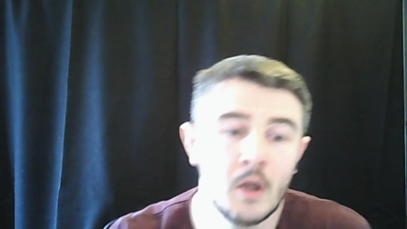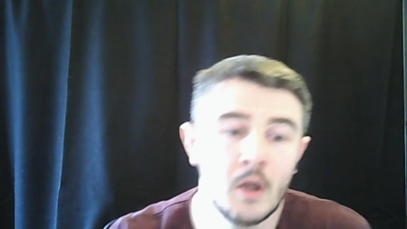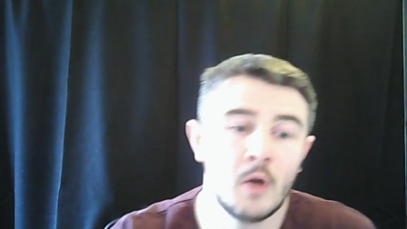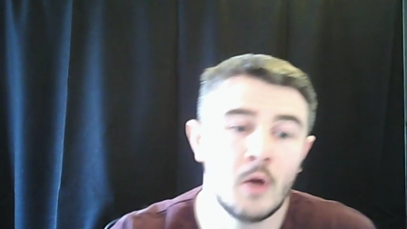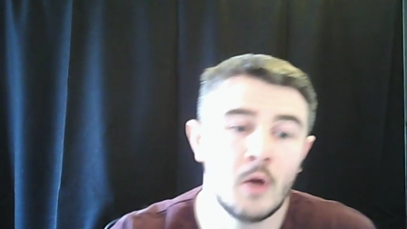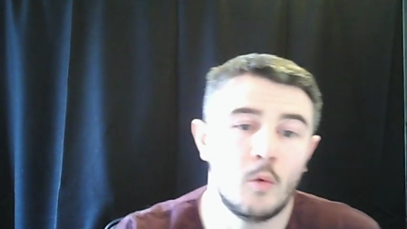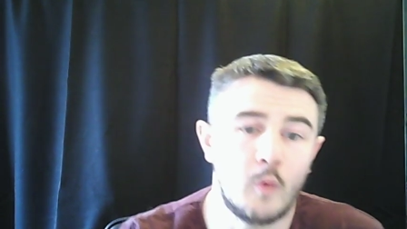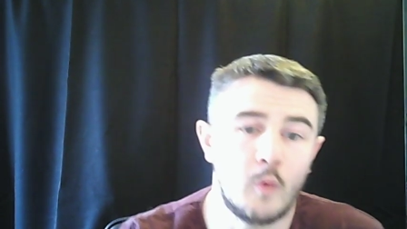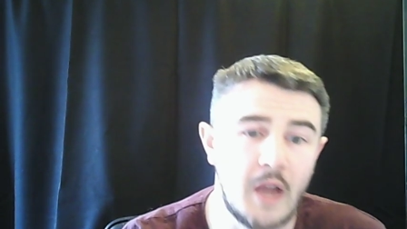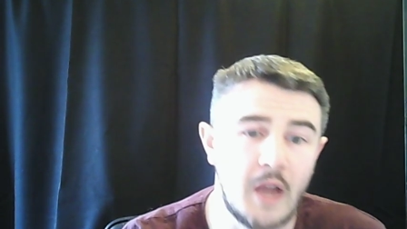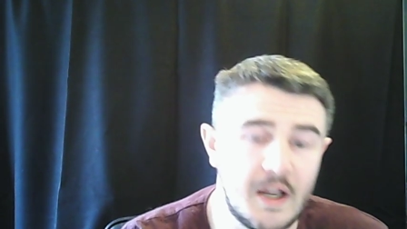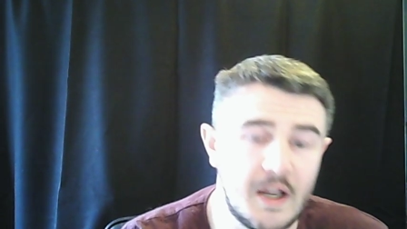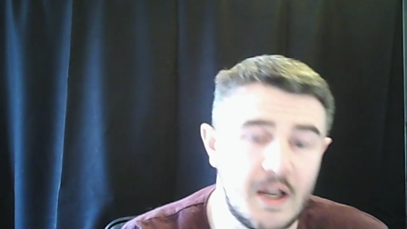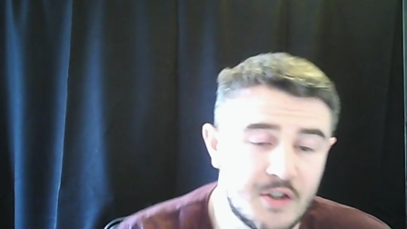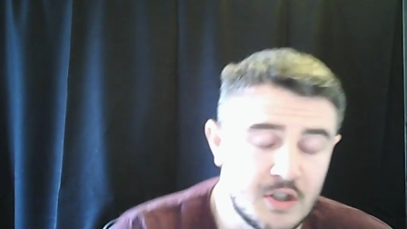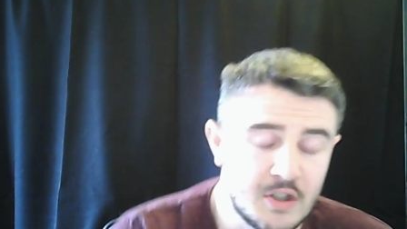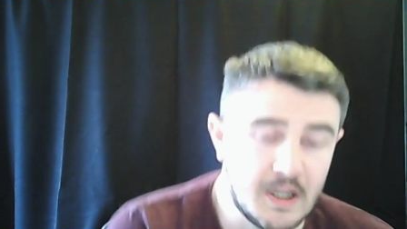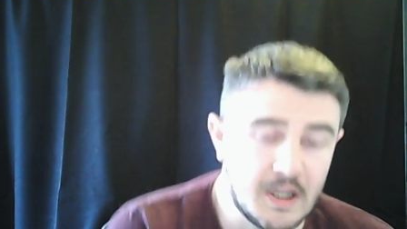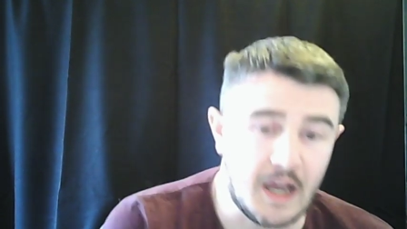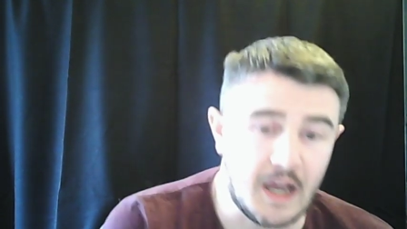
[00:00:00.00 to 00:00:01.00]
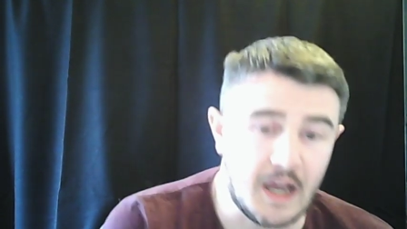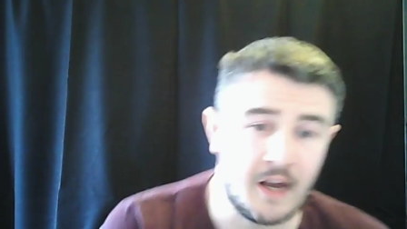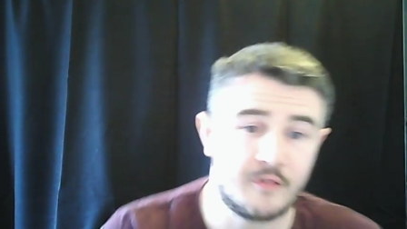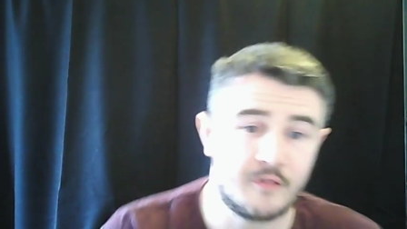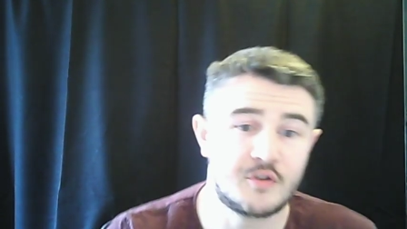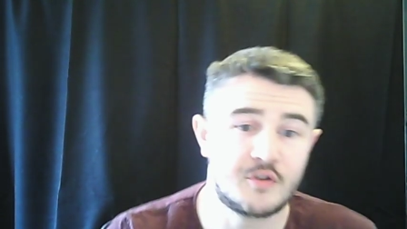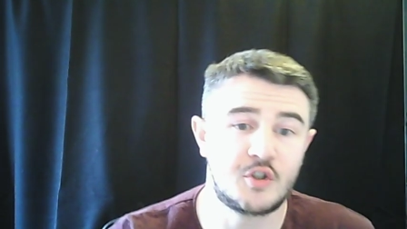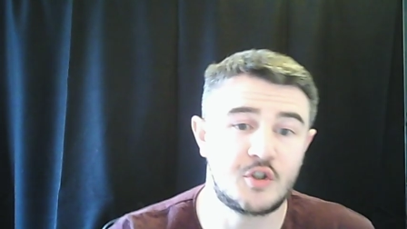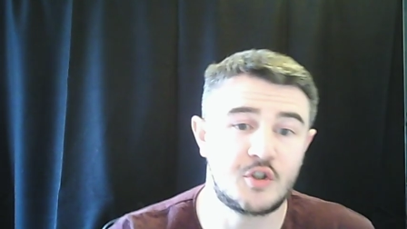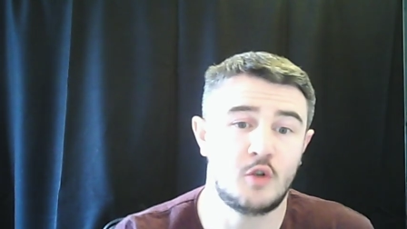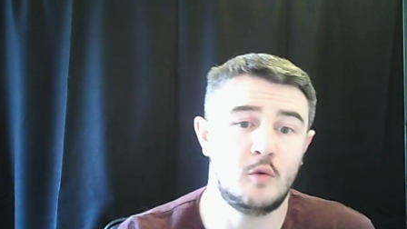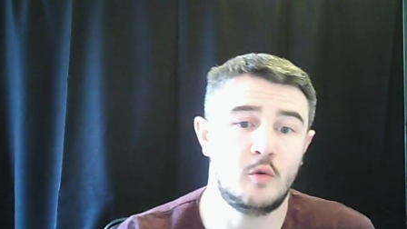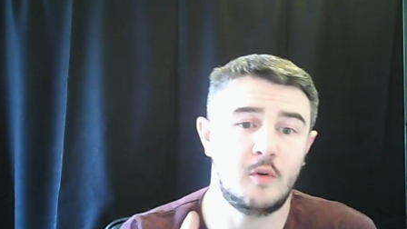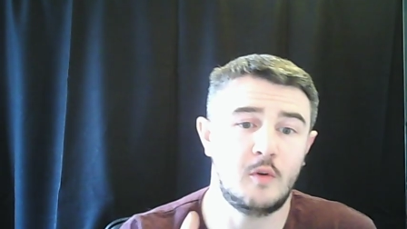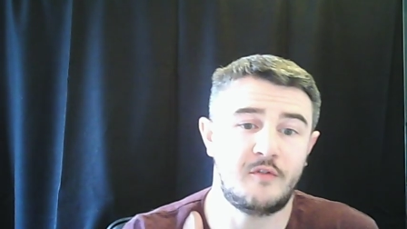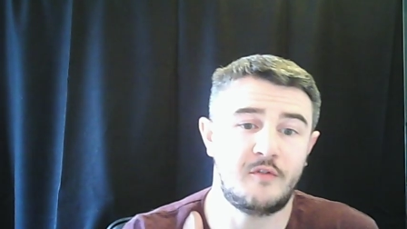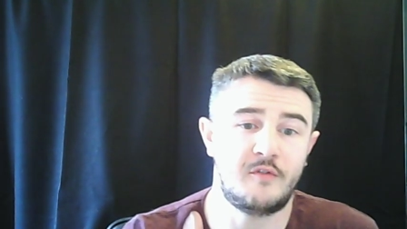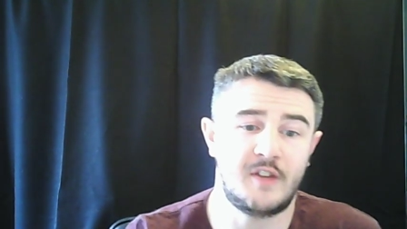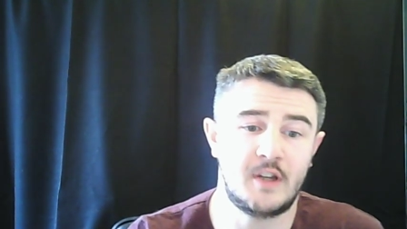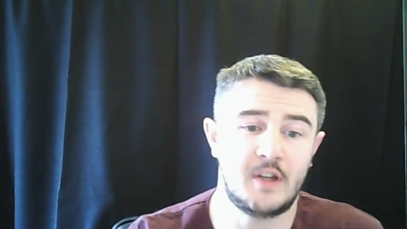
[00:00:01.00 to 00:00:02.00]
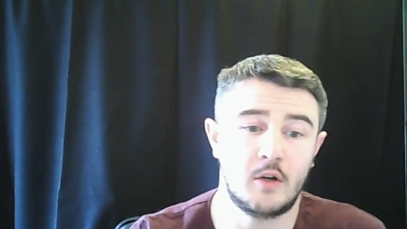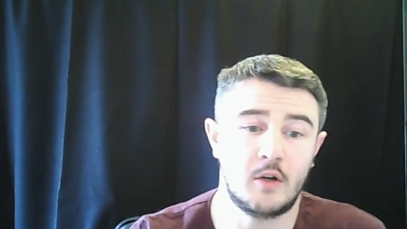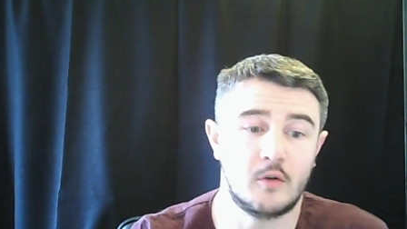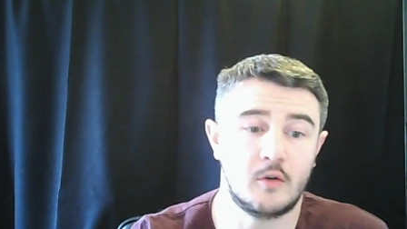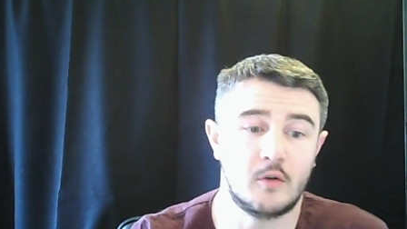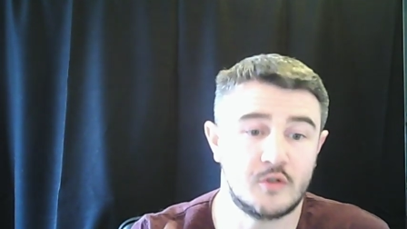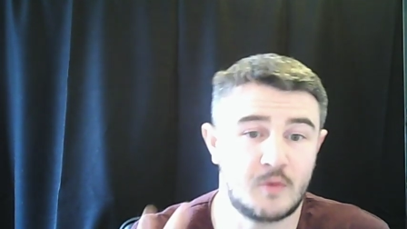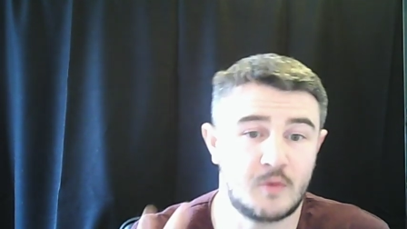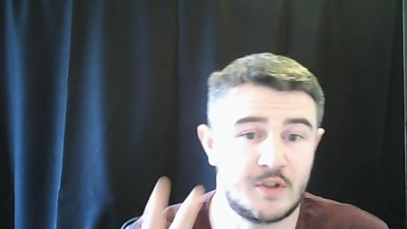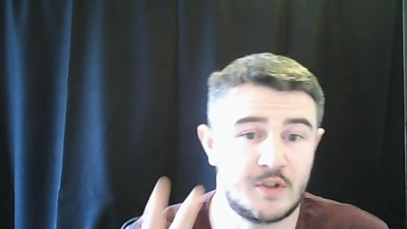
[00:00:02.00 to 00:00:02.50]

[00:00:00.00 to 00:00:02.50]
we actually have two videos,